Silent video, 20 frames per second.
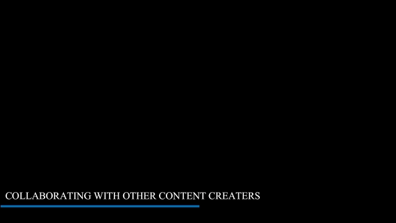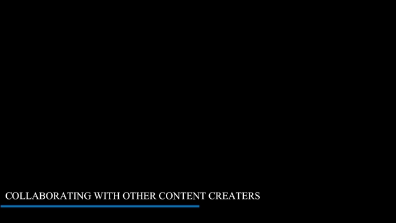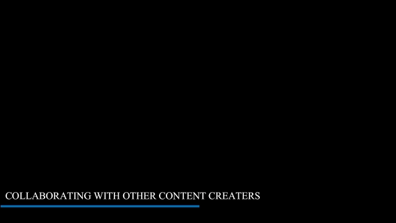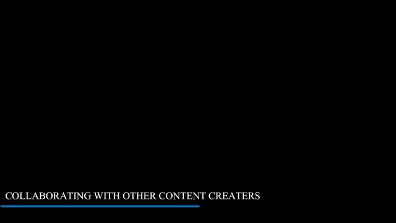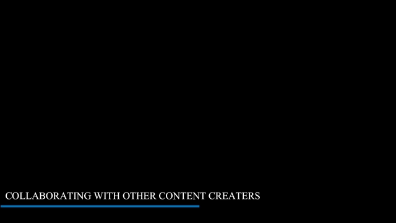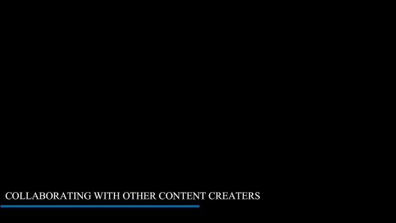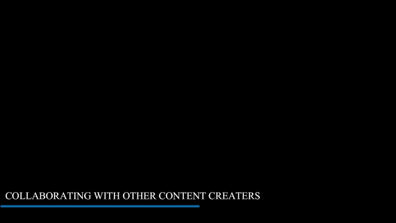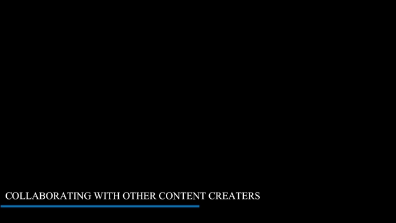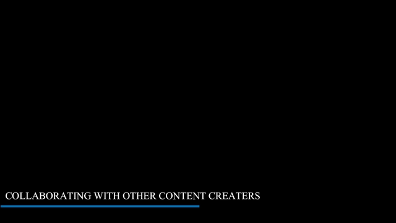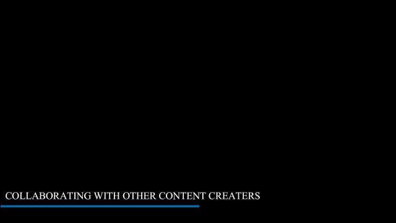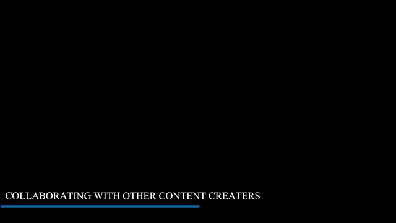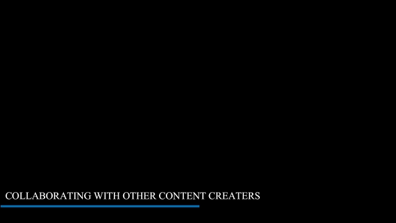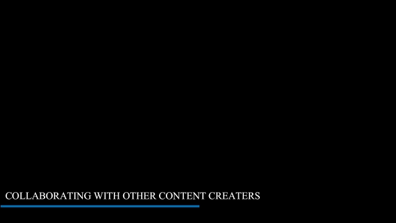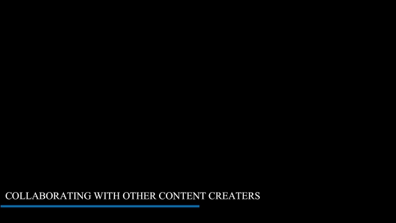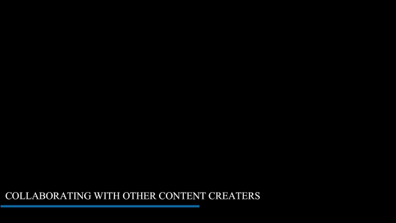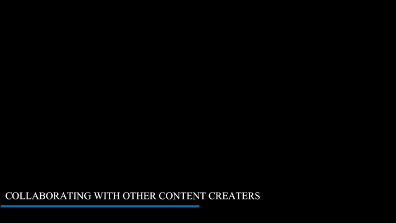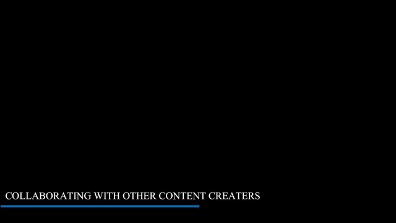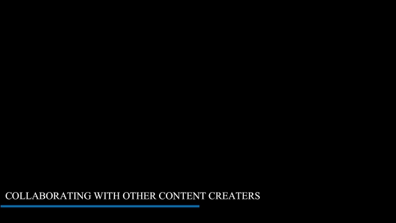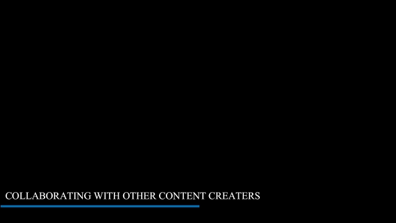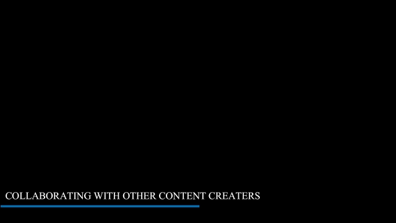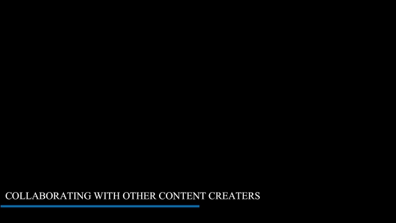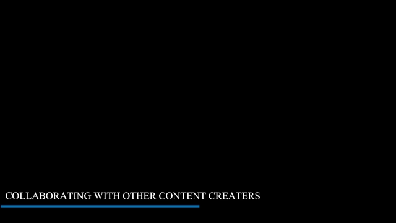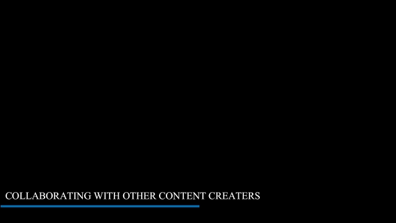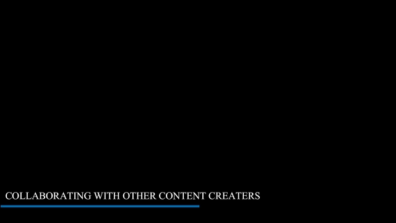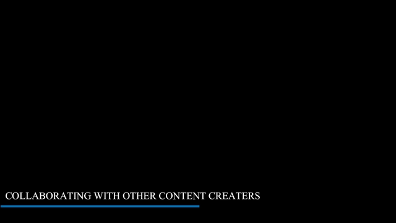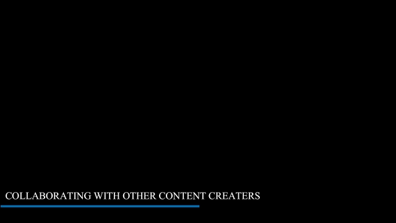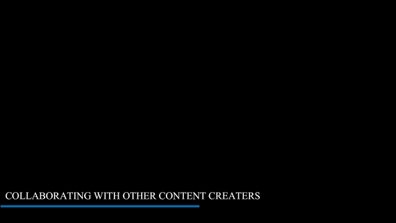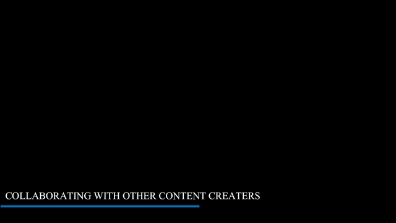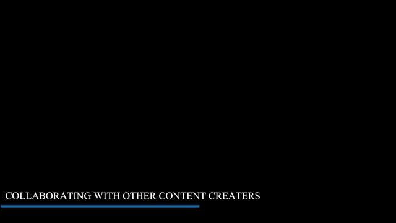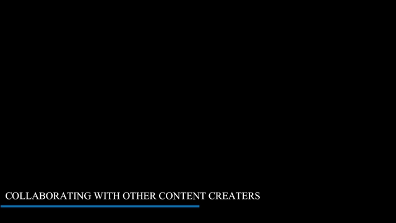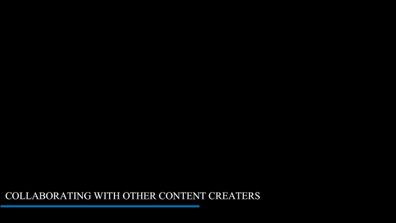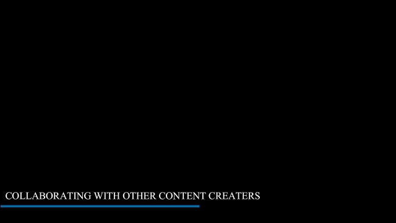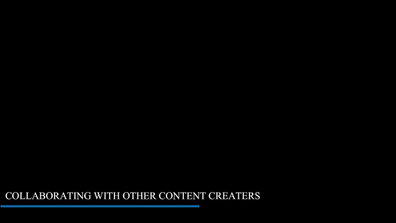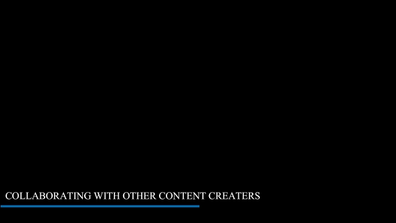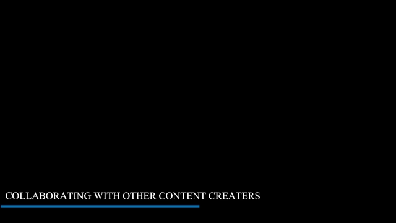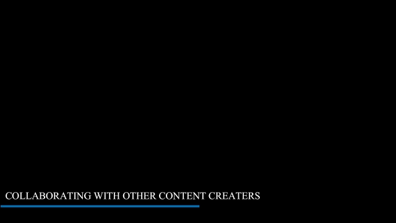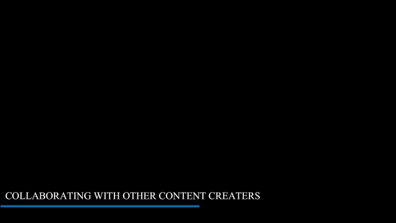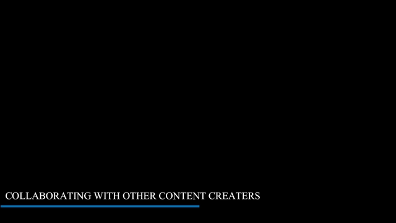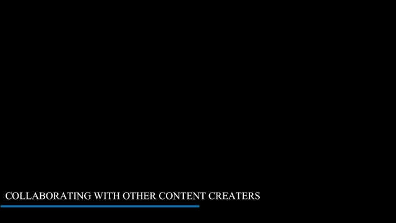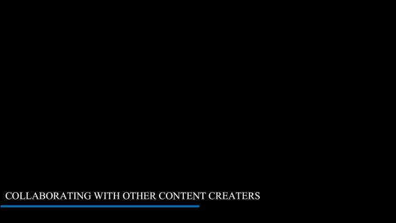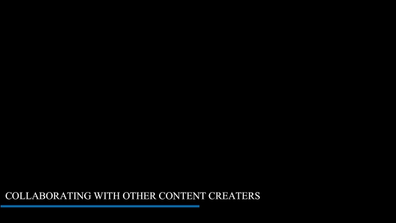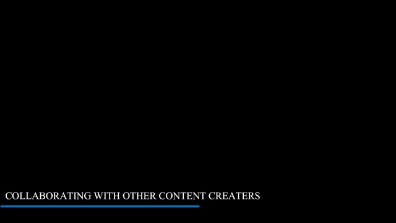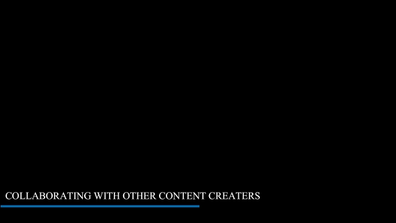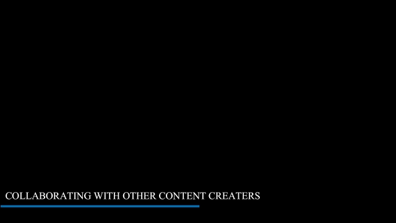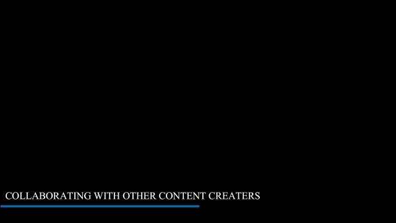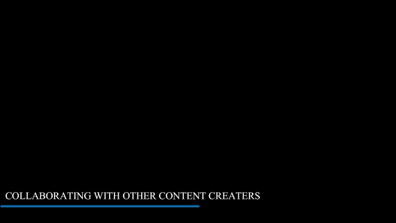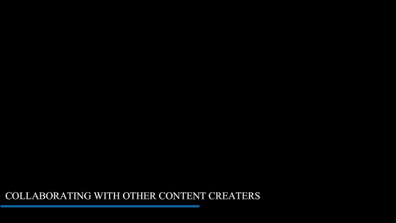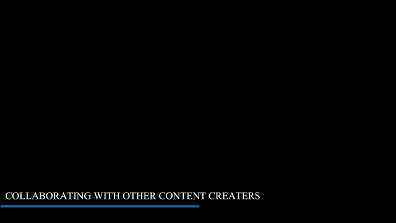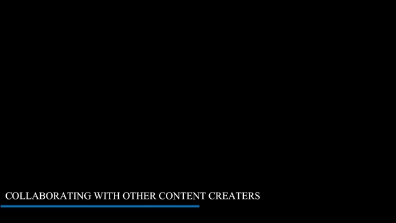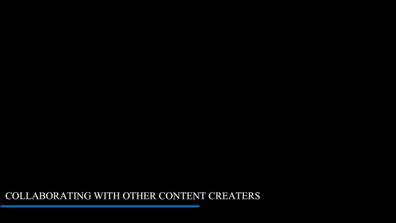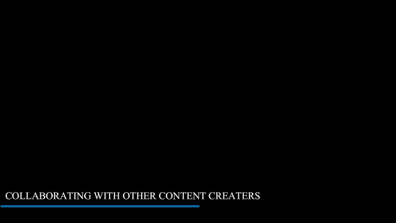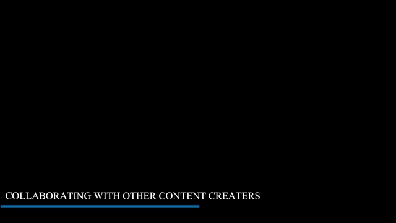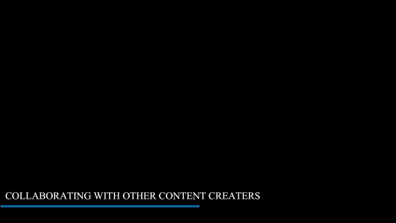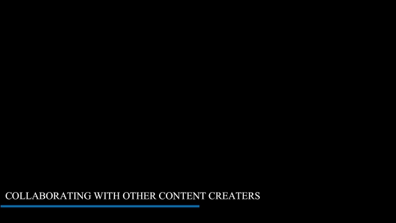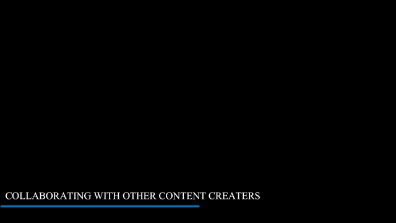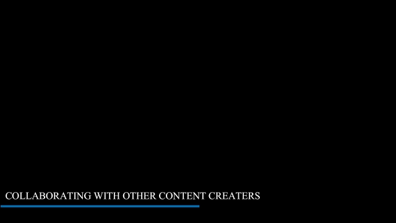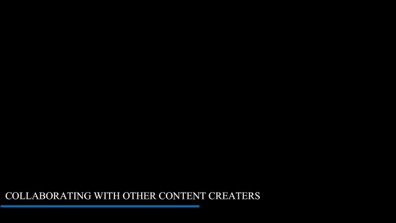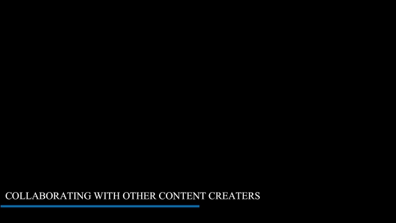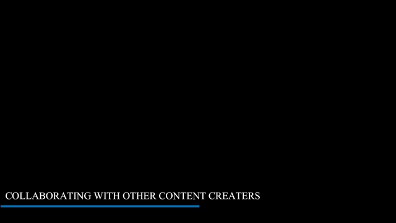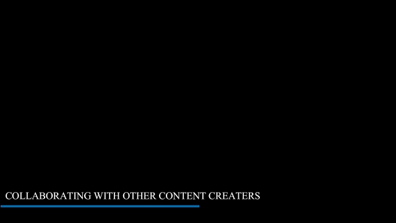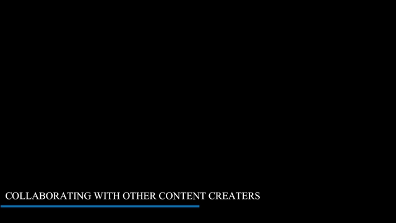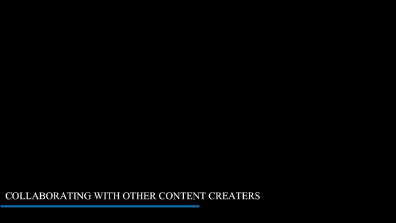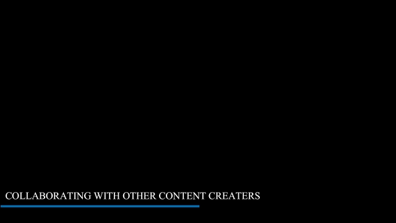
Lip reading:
No face is visible, so there are no lips to read.